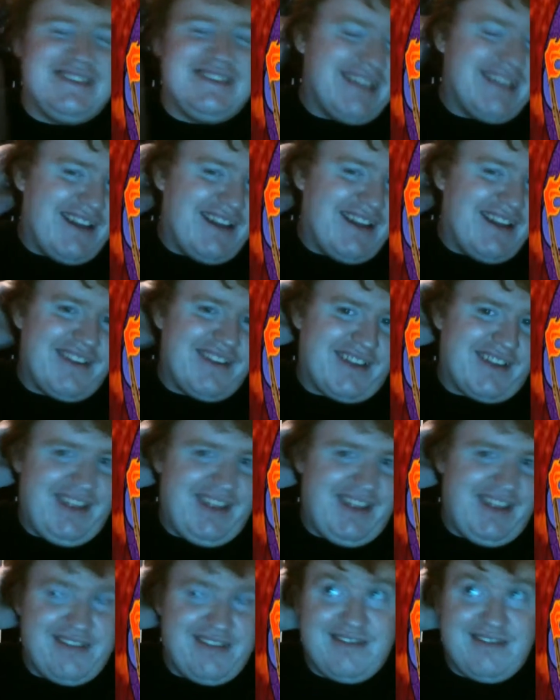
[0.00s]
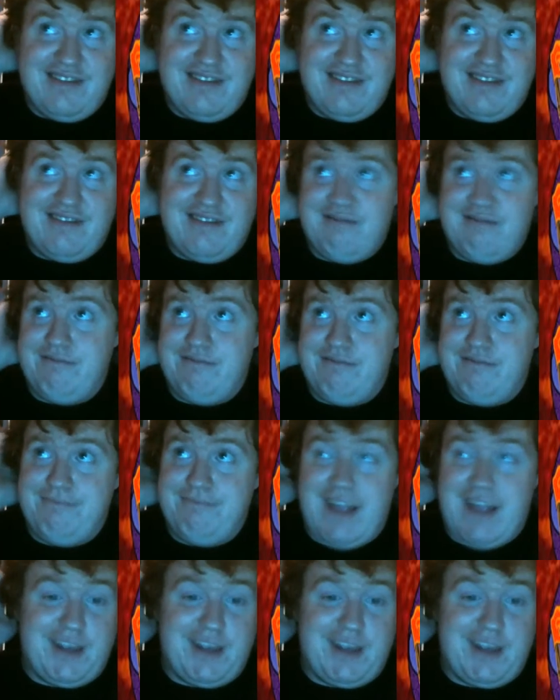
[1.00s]
Like, honestly,
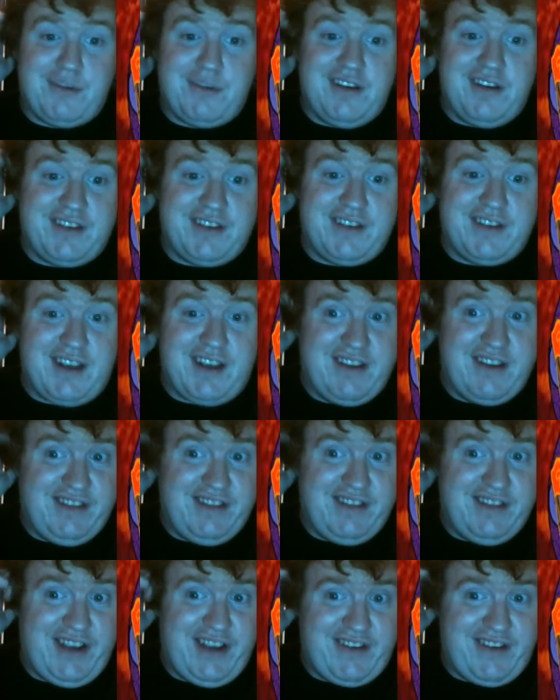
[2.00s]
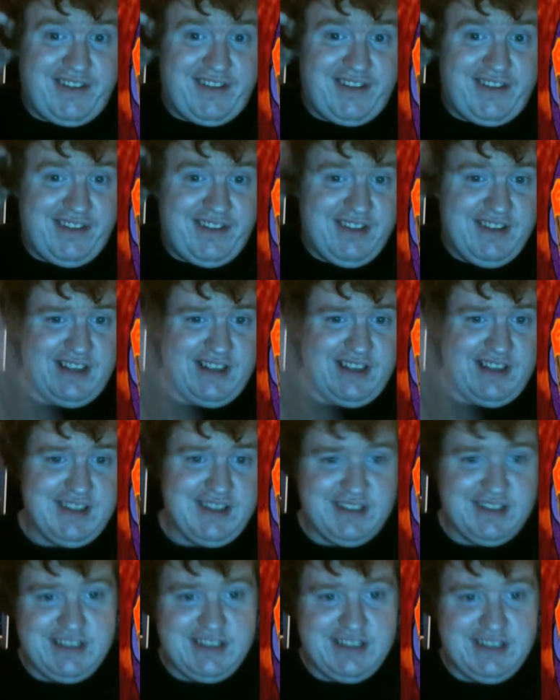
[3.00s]
I think it was honestly kind of hilarious.
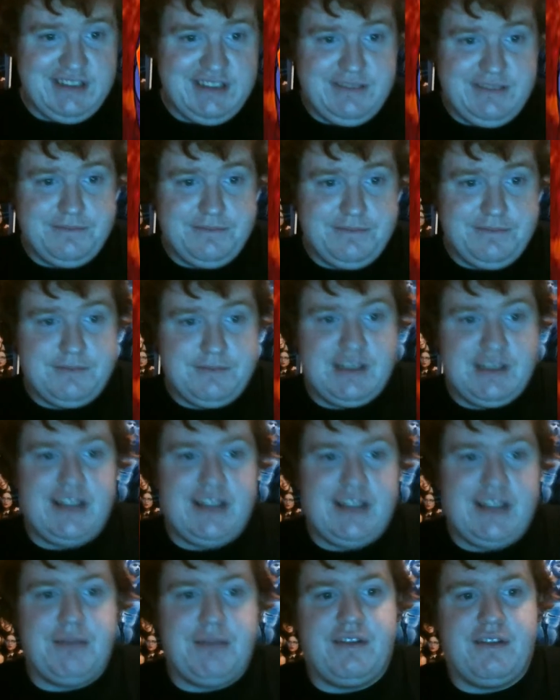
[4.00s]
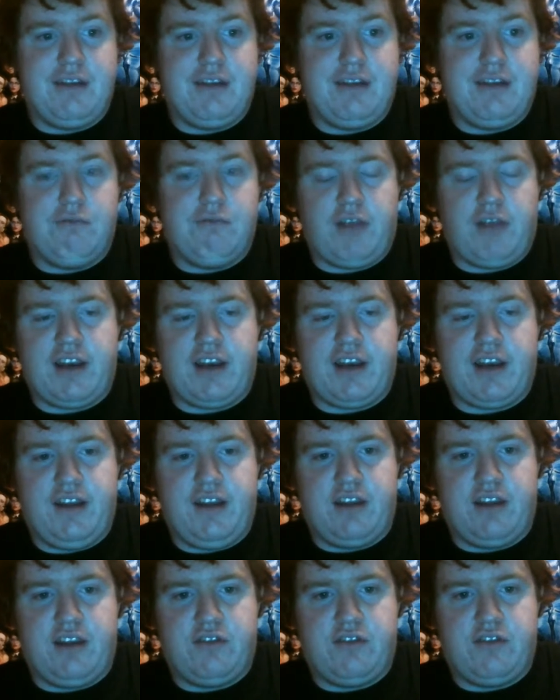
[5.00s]
And then we see Rick and
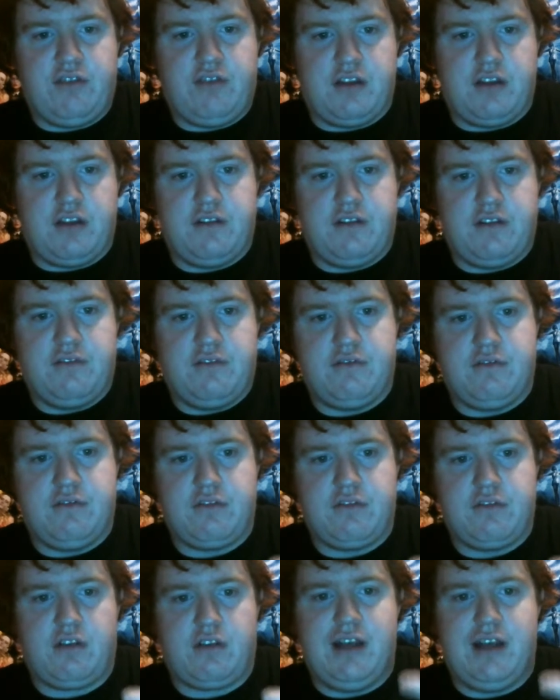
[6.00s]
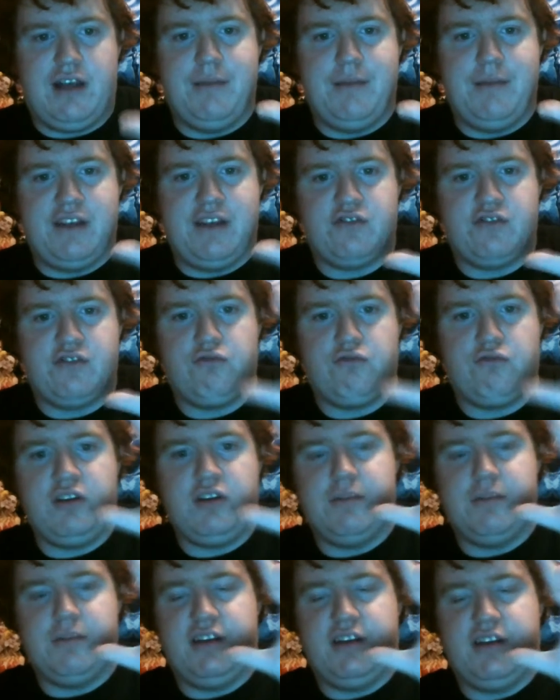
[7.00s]
Nate trying climb that tree
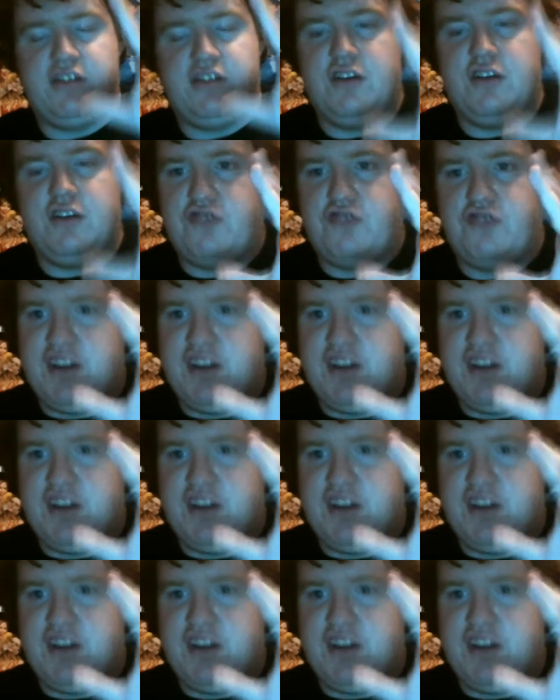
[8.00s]
above the shelter,